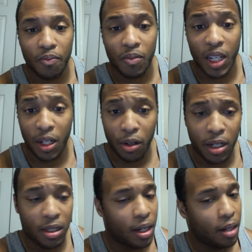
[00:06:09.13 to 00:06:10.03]
They're
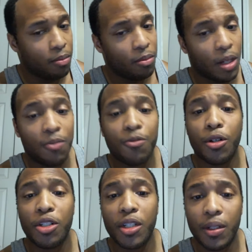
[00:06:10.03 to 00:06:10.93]
crazy. I'm
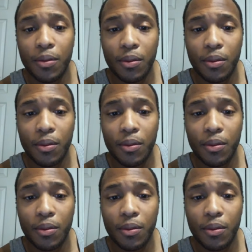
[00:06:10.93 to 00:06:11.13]
fortunate,